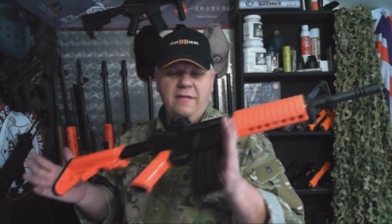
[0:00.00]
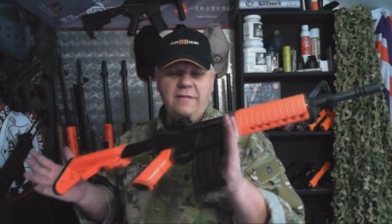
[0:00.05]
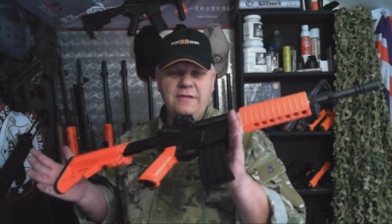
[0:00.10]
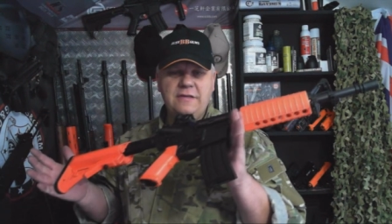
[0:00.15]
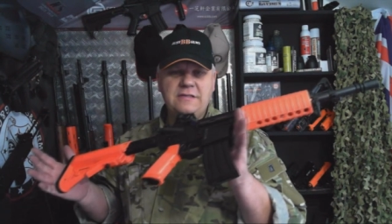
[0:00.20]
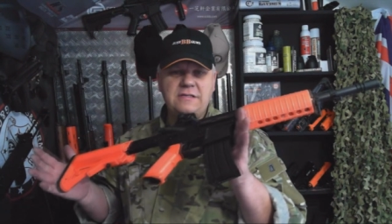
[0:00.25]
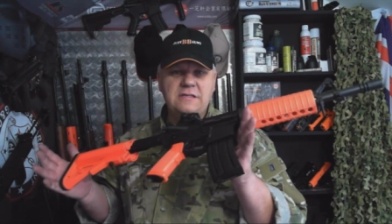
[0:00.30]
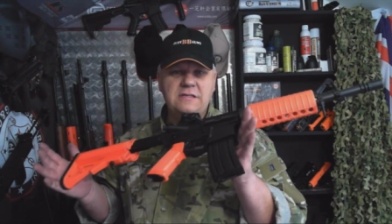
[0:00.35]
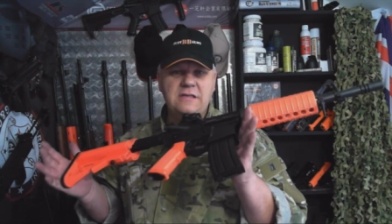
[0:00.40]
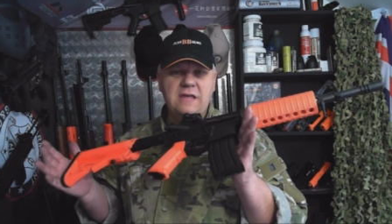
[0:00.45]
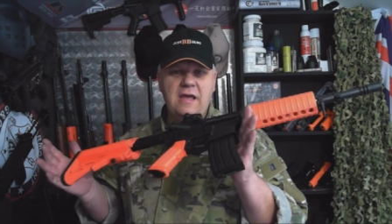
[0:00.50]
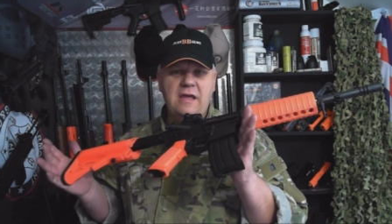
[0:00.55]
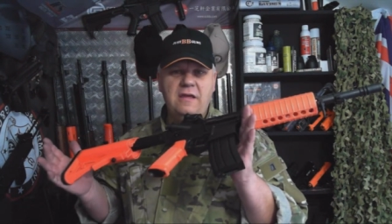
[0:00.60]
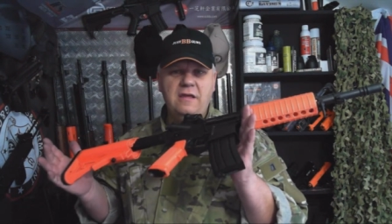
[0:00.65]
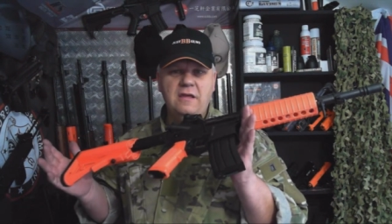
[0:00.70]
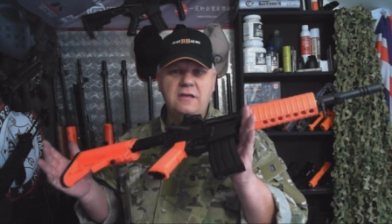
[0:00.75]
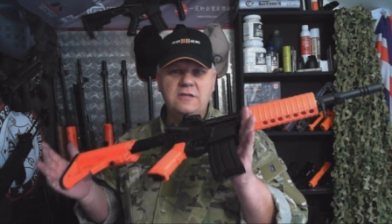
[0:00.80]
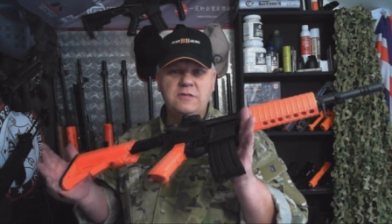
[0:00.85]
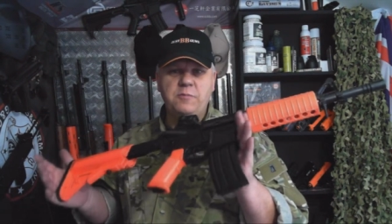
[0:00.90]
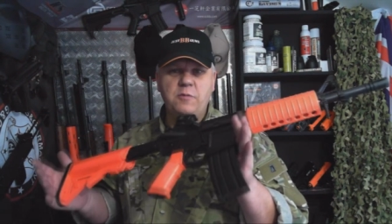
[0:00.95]
This is
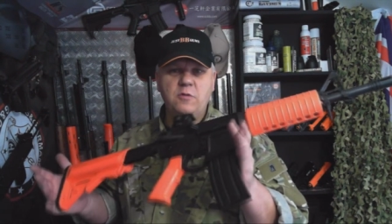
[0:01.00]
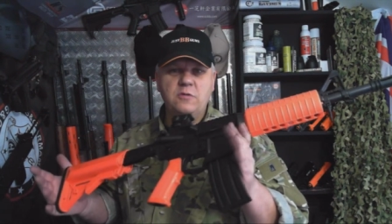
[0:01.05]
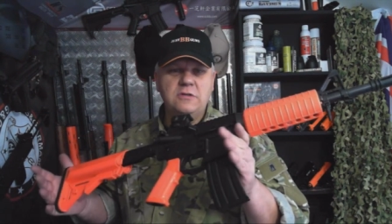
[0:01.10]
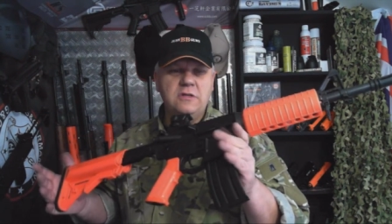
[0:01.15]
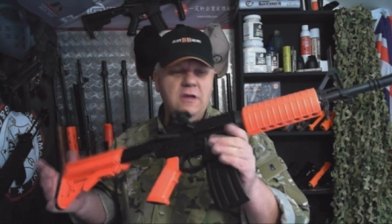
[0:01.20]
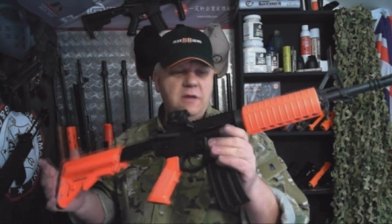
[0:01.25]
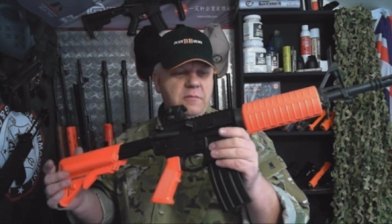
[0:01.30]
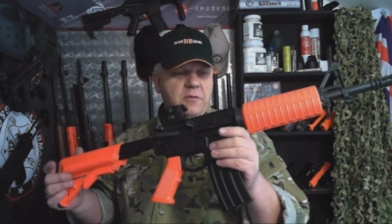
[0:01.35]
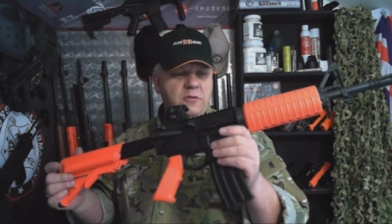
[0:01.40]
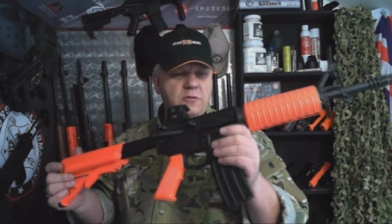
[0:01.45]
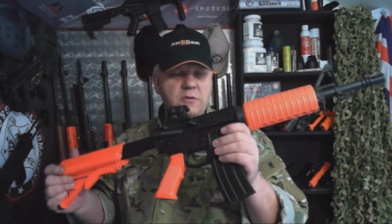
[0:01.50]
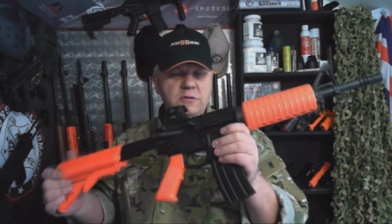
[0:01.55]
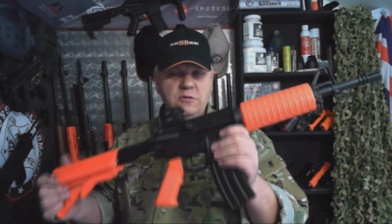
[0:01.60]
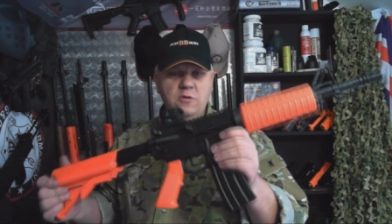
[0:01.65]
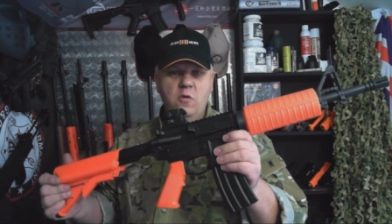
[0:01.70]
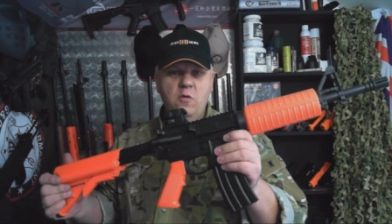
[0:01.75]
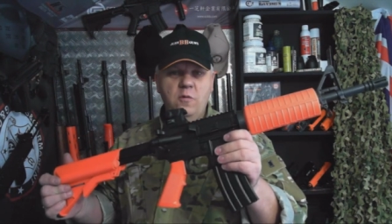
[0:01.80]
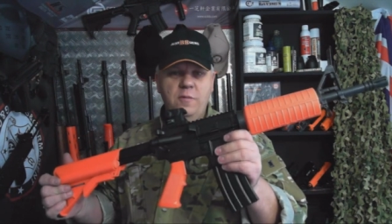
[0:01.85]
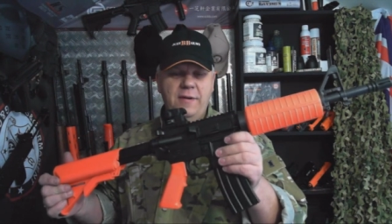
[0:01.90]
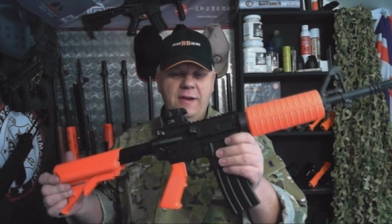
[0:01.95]
a SPORTLINE model,
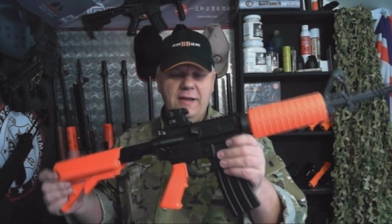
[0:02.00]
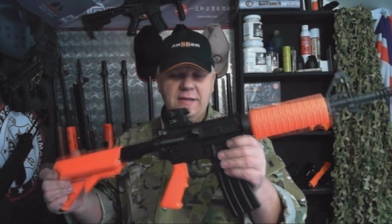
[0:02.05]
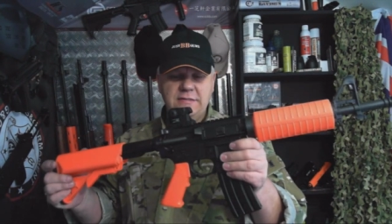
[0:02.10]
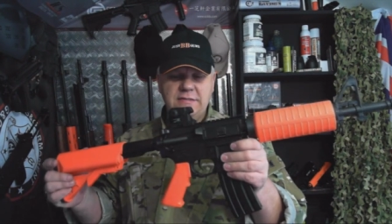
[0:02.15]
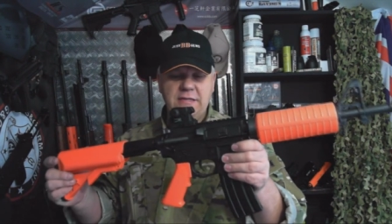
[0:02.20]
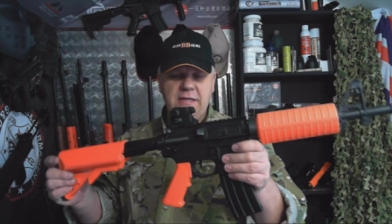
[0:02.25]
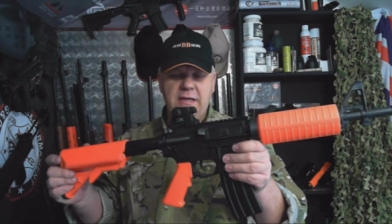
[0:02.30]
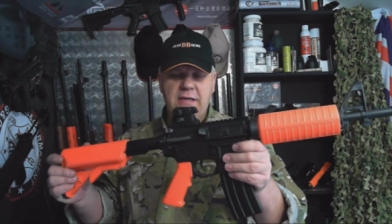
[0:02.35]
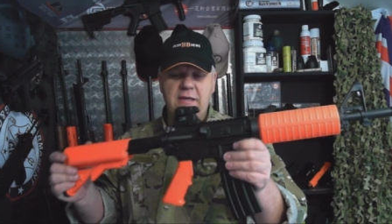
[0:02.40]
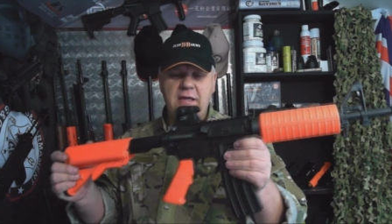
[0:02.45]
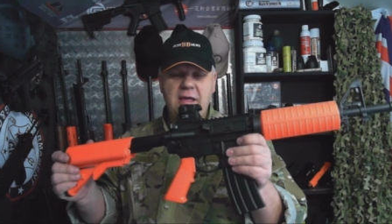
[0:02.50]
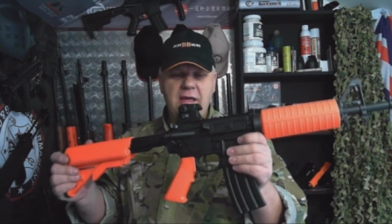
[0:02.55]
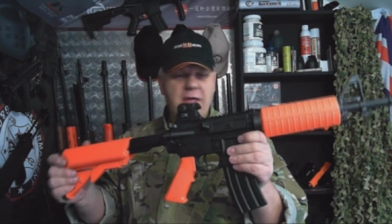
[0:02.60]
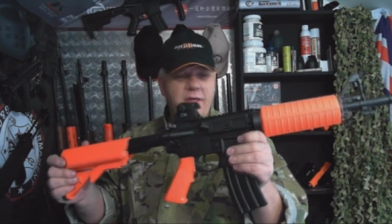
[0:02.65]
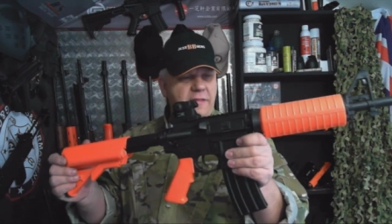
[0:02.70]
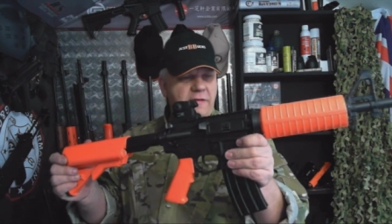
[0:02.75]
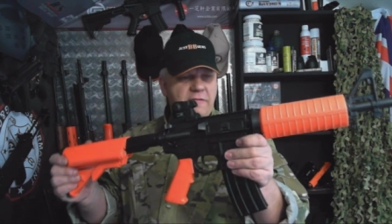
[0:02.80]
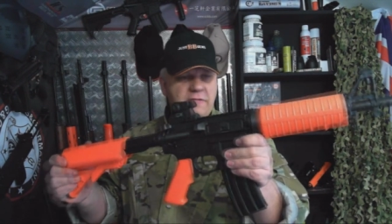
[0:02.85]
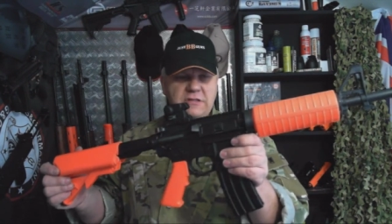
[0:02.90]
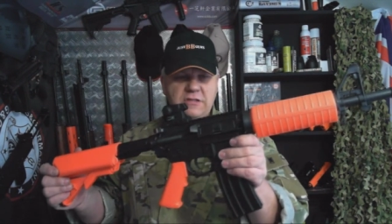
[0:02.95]
it's all plastic,
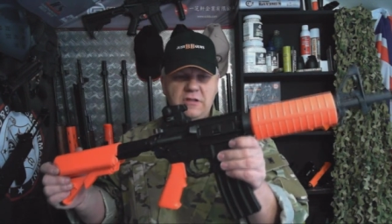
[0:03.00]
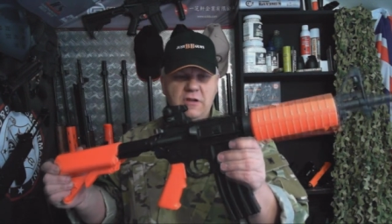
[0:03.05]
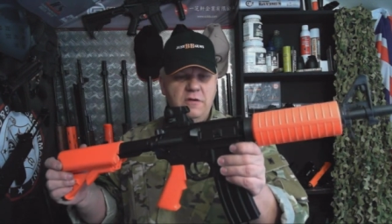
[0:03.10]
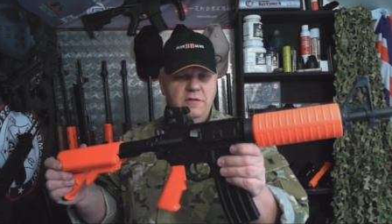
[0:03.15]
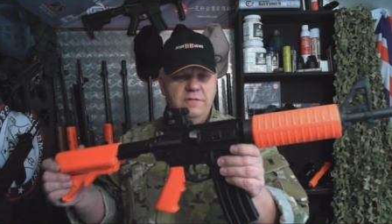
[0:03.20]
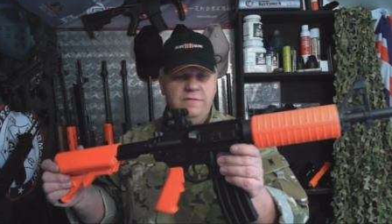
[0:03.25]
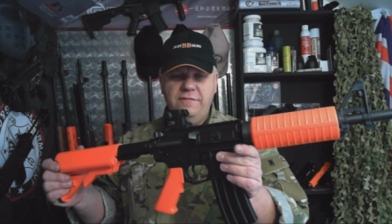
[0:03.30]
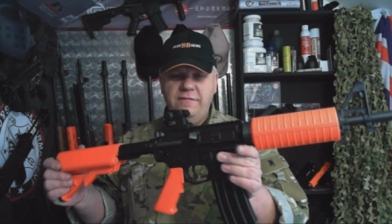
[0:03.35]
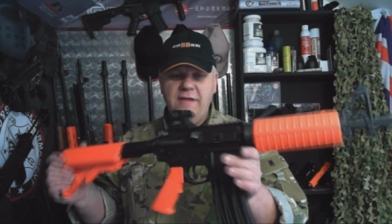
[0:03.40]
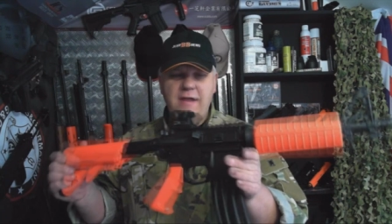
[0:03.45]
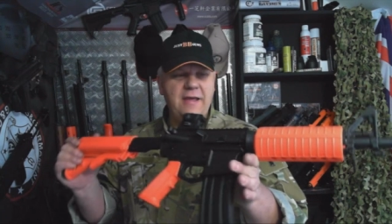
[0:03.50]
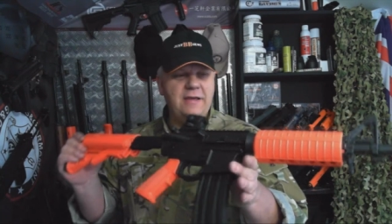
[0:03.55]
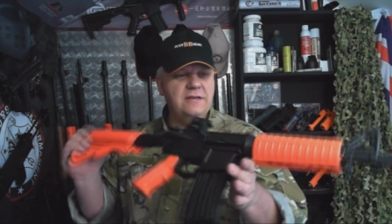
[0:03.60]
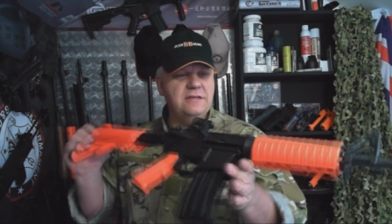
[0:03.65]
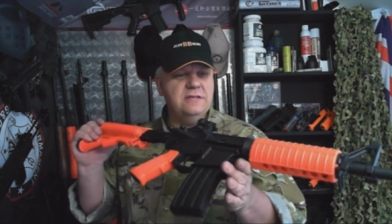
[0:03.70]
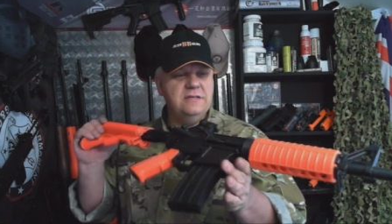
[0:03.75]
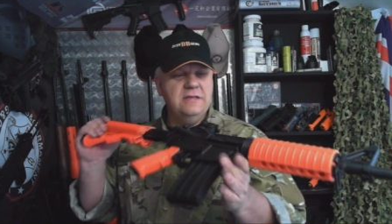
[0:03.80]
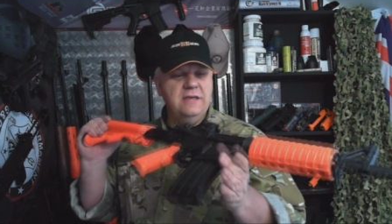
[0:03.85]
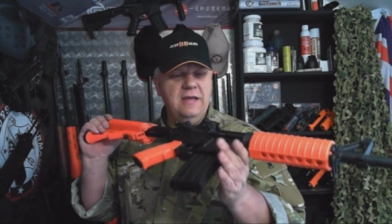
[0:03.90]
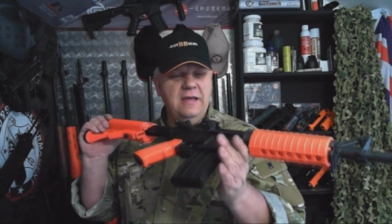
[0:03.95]
there is no
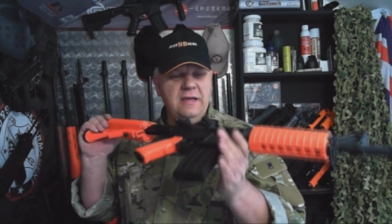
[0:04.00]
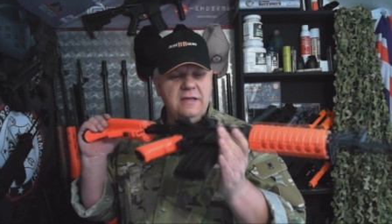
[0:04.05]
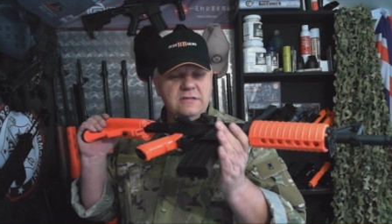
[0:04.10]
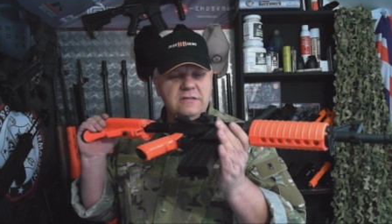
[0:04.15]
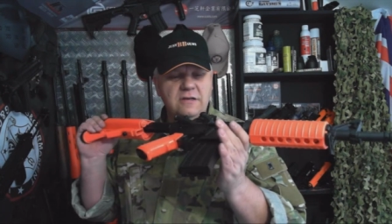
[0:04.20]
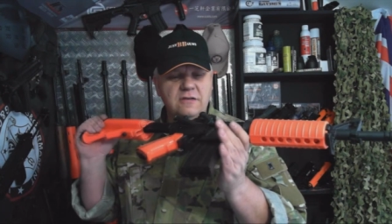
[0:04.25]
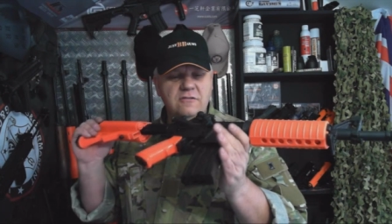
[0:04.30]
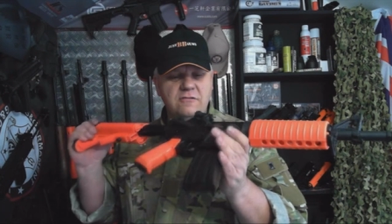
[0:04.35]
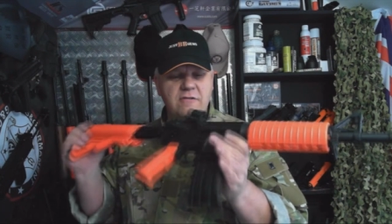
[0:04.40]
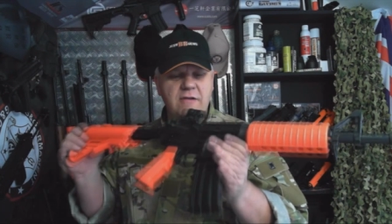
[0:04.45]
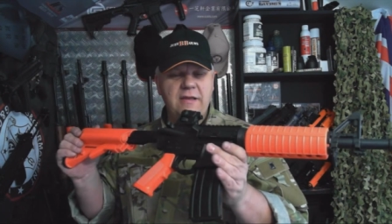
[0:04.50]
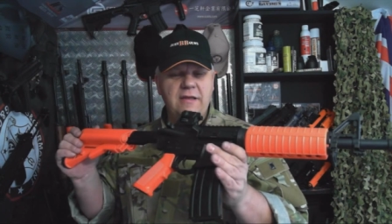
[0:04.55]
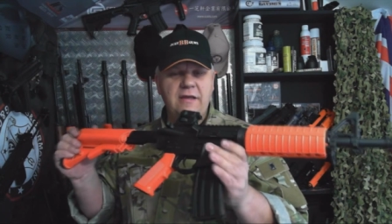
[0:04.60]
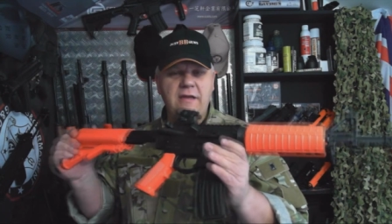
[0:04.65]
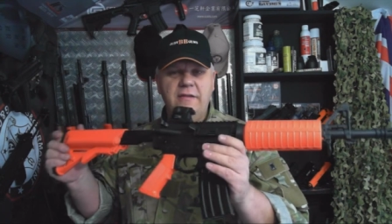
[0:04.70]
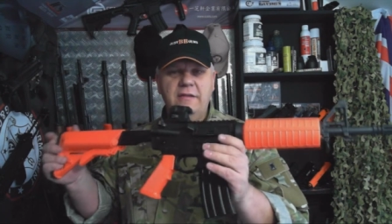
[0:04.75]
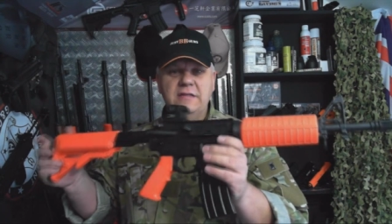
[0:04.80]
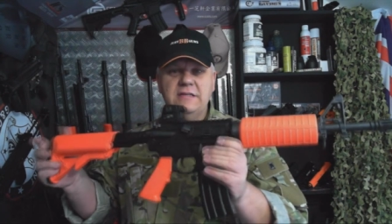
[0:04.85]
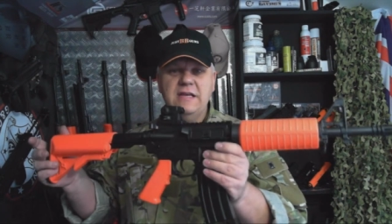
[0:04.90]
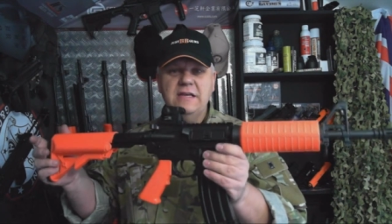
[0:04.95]
flex, it is a great gun.